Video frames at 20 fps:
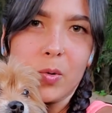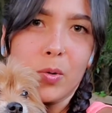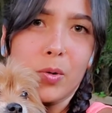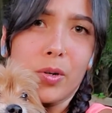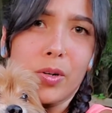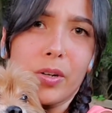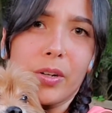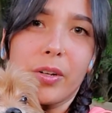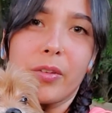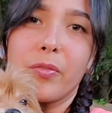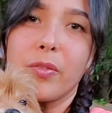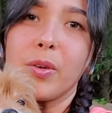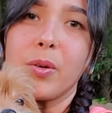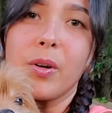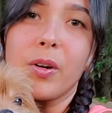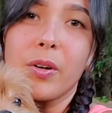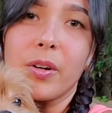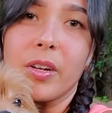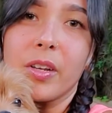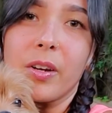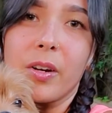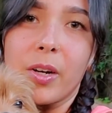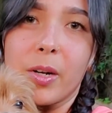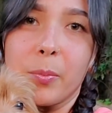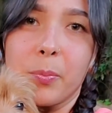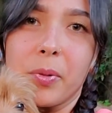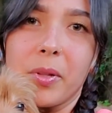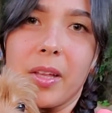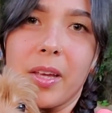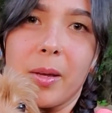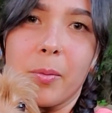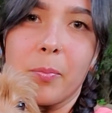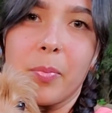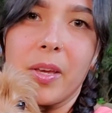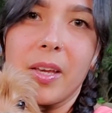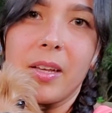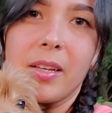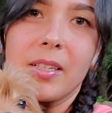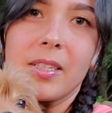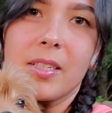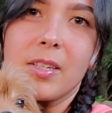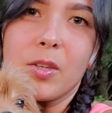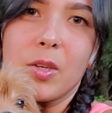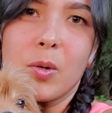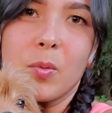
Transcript: or if you already are plant-based and